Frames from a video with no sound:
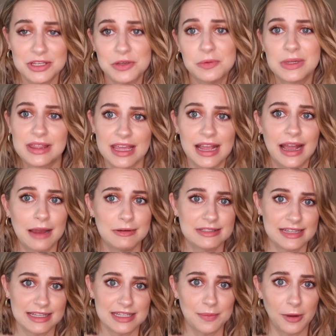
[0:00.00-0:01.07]
You would think I
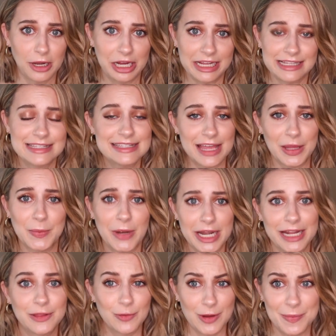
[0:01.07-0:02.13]
was Desi Perkins
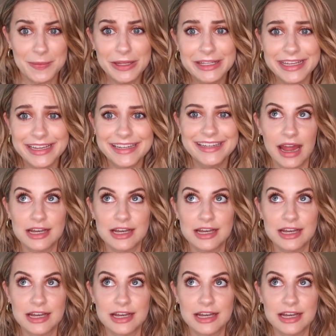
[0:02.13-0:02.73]
celebrating 3 million.